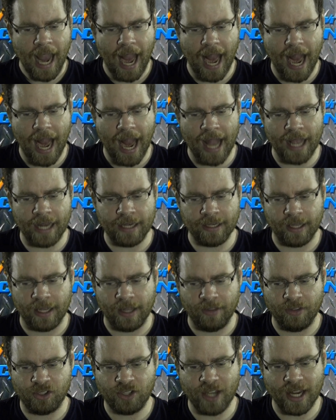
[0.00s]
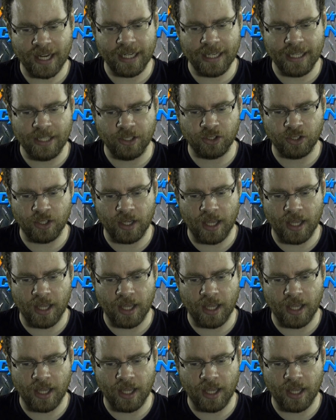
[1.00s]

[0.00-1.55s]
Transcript: And the second is